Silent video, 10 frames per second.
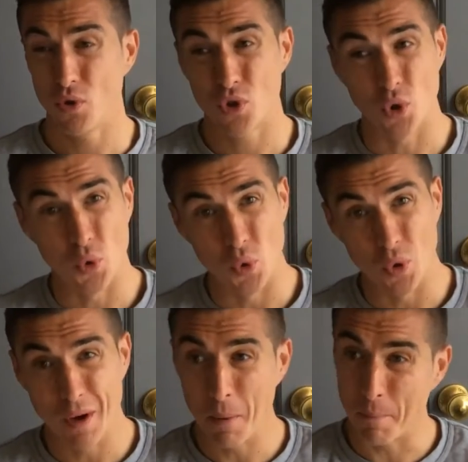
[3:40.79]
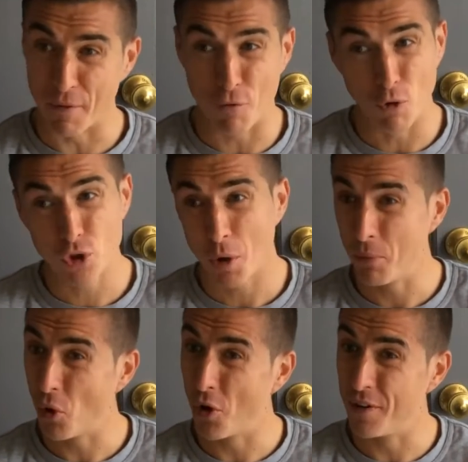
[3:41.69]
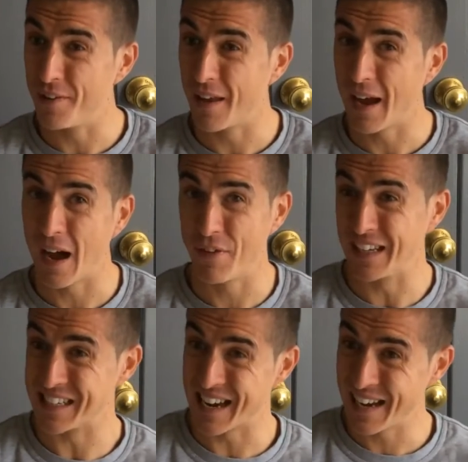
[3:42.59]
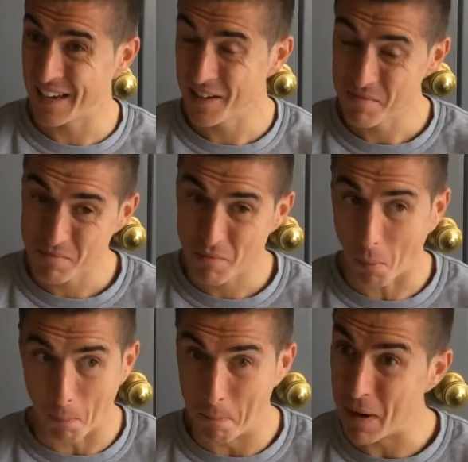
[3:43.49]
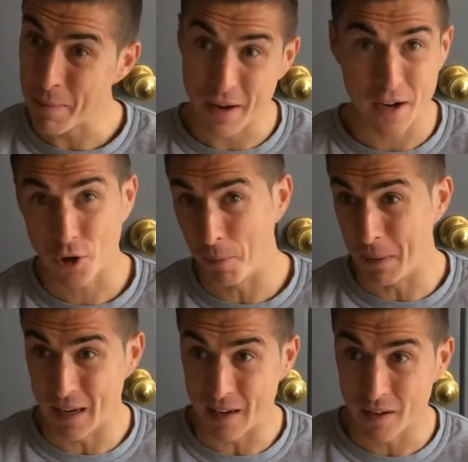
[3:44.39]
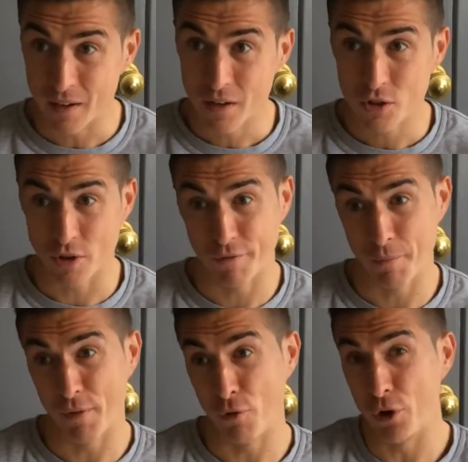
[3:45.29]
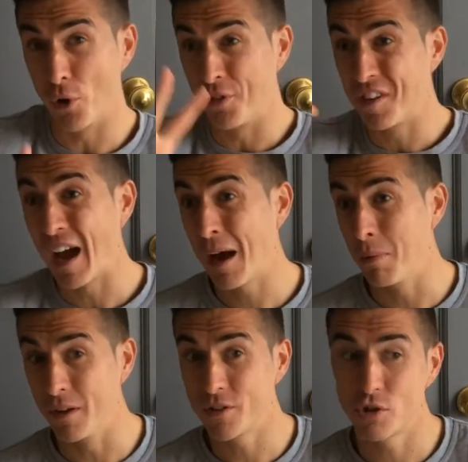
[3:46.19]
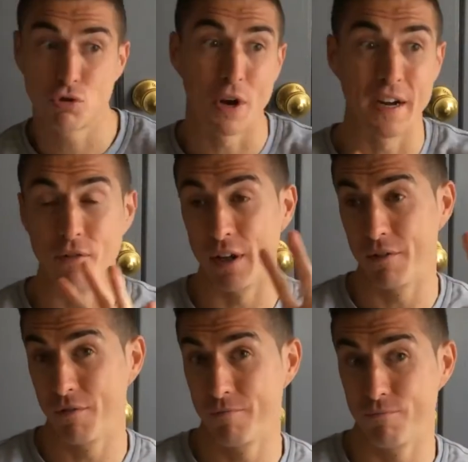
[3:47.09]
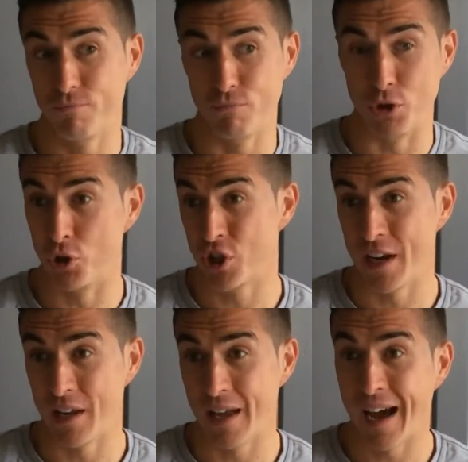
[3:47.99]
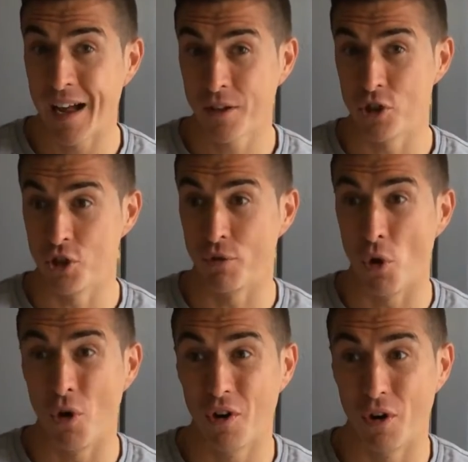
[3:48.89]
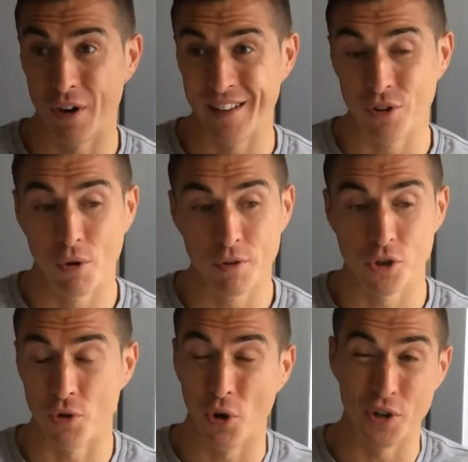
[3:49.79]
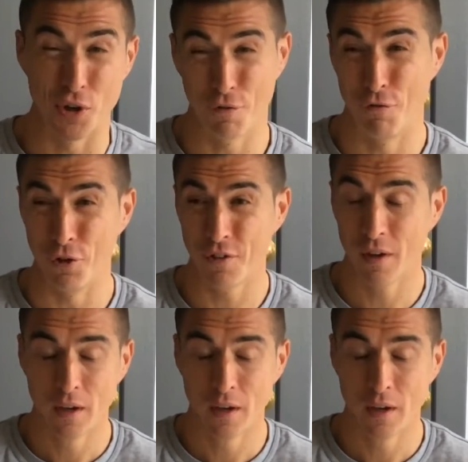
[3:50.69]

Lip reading: So before jumping on having anxiety, maybe there could be something before you go on tablets trying to reduce any allergies you've got or intolerance you've got in your food.